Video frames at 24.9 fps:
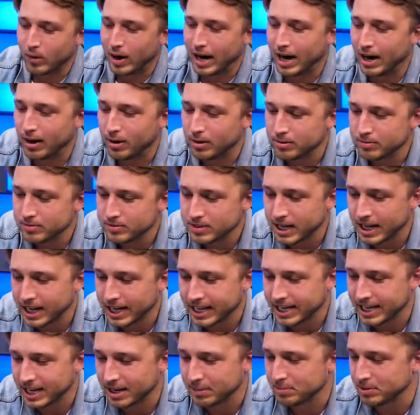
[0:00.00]
wow, I
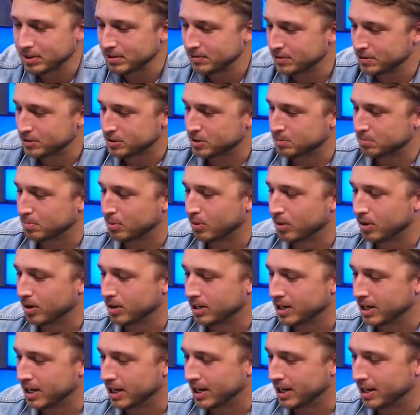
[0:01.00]
can't believe you
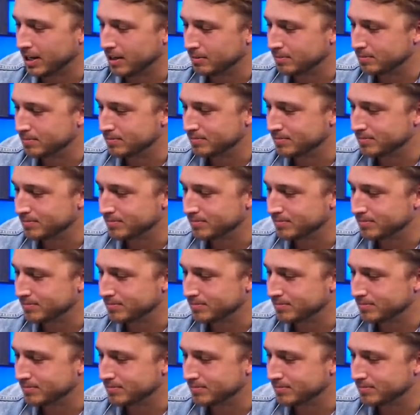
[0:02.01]
support. Um,